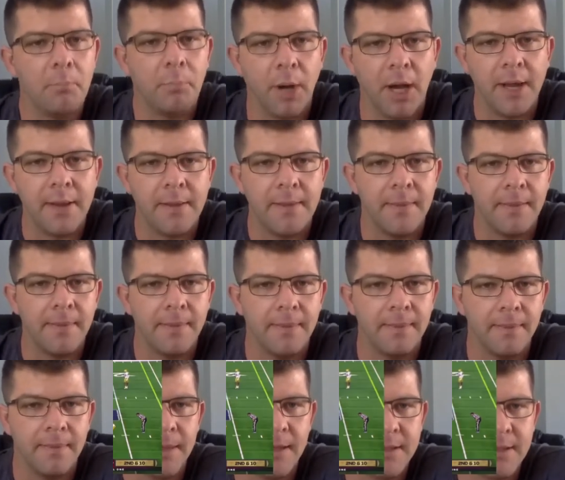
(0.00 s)
but
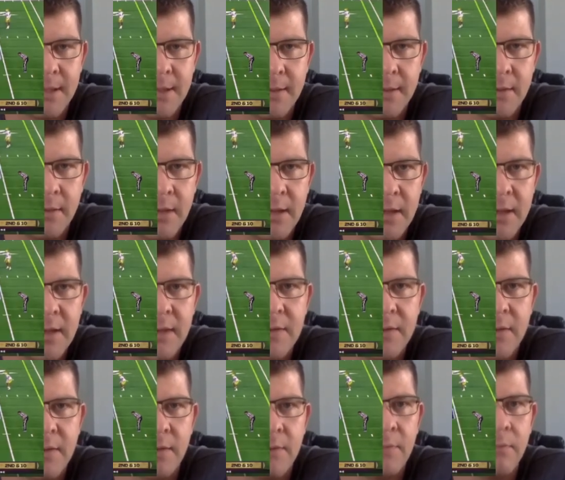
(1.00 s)
this
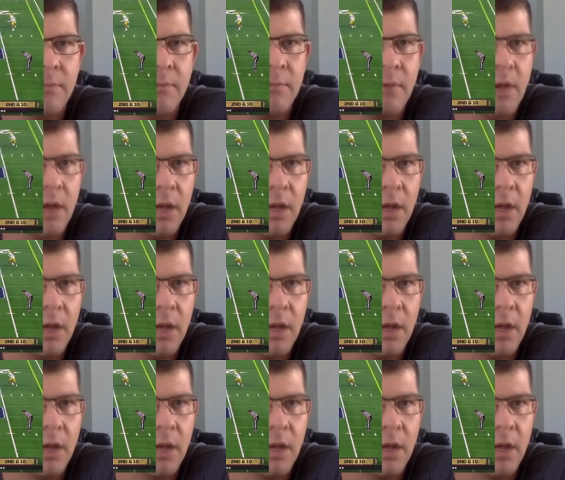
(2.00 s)
is a